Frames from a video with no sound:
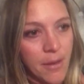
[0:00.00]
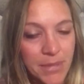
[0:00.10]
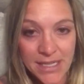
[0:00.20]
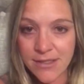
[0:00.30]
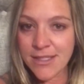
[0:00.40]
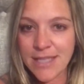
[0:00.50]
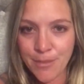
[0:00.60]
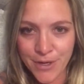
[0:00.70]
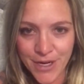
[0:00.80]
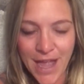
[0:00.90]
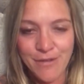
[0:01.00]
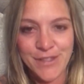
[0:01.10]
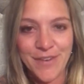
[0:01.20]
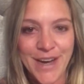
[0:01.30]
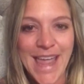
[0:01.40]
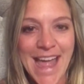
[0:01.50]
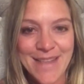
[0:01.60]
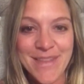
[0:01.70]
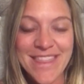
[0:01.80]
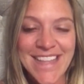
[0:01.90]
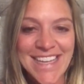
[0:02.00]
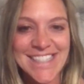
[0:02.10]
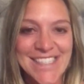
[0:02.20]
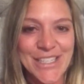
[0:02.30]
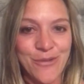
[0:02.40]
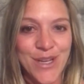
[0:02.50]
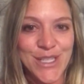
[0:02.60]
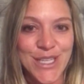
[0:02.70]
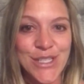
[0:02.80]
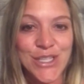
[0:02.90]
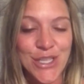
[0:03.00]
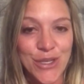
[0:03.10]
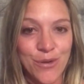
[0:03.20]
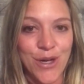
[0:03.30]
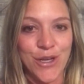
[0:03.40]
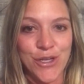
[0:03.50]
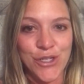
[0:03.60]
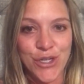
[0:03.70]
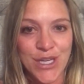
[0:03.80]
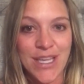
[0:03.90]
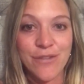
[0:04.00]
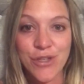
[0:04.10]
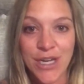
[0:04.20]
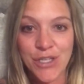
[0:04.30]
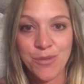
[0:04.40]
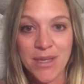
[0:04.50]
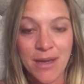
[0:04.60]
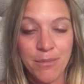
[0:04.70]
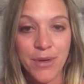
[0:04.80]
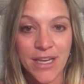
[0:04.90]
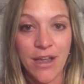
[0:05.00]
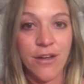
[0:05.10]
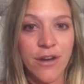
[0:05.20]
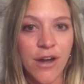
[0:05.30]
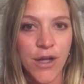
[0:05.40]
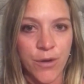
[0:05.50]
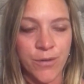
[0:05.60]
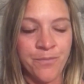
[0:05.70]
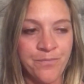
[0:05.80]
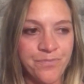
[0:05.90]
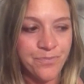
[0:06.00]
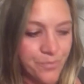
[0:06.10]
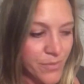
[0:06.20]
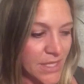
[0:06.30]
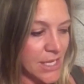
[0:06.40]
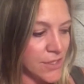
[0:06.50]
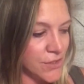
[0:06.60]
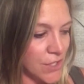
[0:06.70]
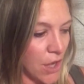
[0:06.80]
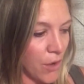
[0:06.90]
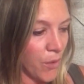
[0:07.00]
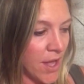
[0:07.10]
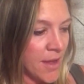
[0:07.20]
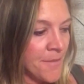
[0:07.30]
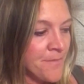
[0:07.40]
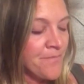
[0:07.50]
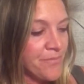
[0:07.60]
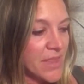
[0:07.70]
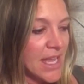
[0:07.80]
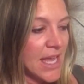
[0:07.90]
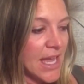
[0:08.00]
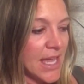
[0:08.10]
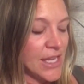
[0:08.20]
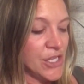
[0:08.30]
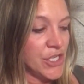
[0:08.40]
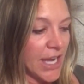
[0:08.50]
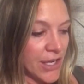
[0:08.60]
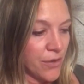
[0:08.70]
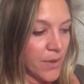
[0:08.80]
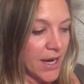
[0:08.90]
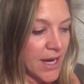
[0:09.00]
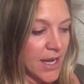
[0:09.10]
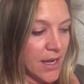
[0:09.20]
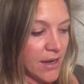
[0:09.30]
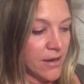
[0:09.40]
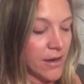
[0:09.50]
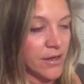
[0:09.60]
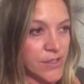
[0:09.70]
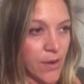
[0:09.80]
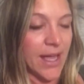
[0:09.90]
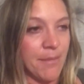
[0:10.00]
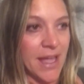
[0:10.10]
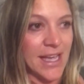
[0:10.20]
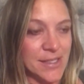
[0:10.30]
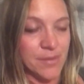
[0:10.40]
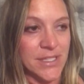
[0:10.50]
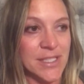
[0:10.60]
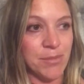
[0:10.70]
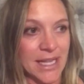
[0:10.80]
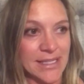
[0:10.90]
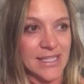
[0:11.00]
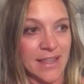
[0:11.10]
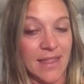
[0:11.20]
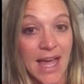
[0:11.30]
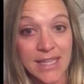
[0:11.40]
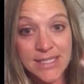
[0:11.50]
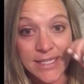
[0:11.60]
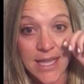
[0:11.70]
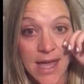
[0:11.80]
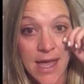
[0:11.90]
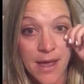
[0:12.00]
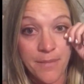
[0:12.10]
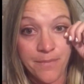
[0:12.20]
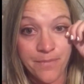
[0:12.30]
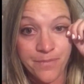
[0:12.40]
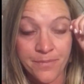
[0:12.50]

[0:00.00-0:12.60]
Being stubborn, I was very adamant that I still wanted to continue on our journey of trying to become pregnant on our own. So in January, I got my husband's blessing that in